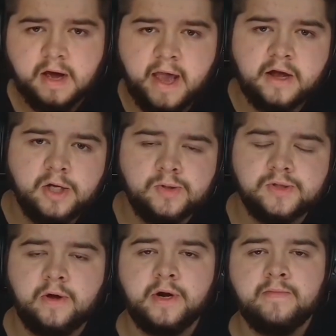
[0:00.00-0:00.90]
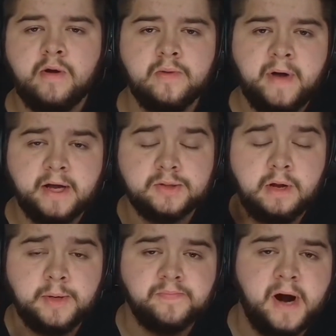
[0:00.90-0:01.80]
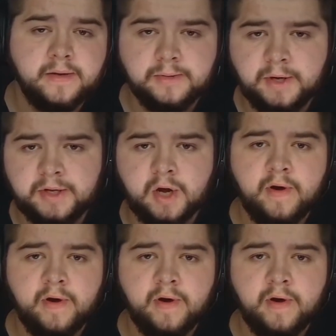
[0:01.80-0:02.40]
Hey guys, what's going on? Welcome back to another brand new video,